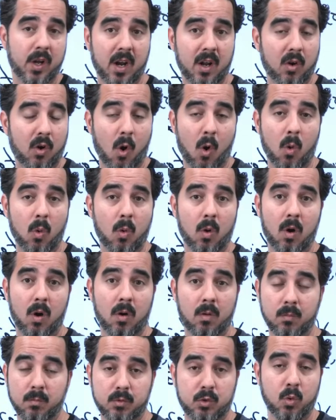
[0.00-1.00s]
going to go
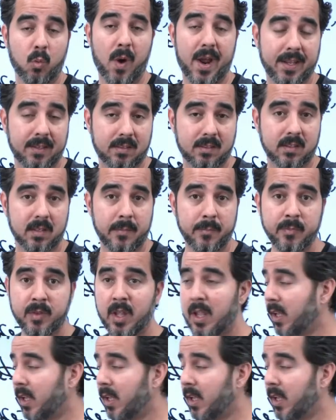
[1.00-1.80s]
to waste.